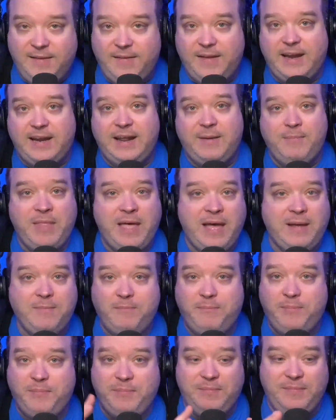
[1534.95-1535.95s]
And I'm not
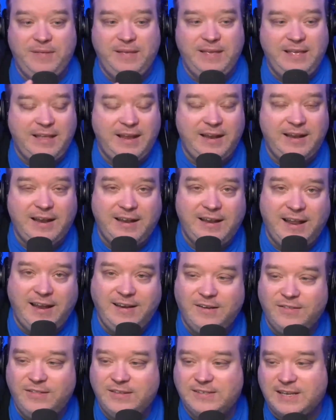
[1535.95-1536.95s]
I
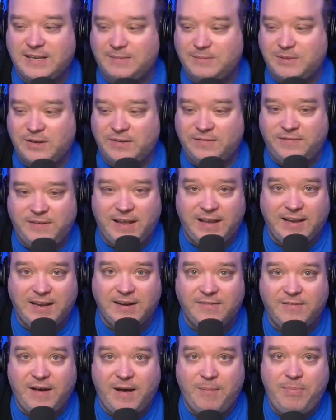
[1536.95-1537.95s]
know this comes off
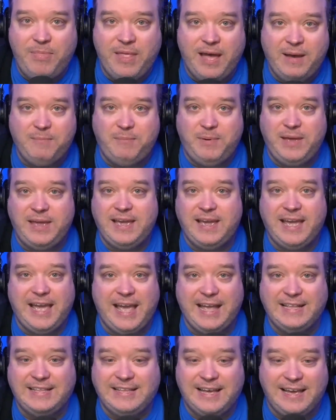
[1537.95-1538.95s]
negative. I'm not being
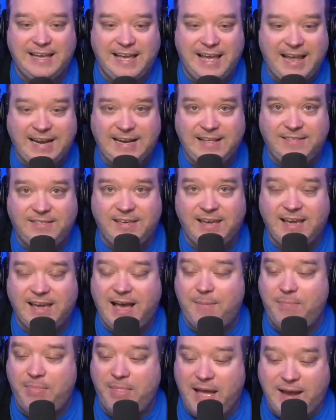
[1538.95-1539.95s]
anti anything.
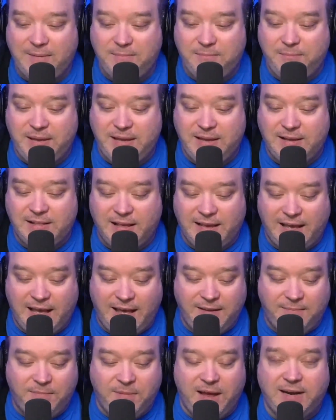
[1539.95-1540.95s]
I'm not being like I
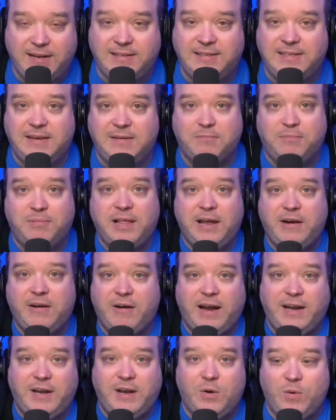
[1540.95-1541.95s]
am not a team player.
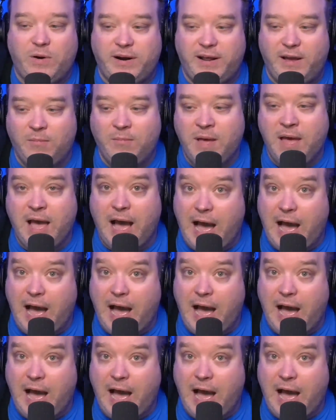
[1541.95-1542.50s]
I don't want to help.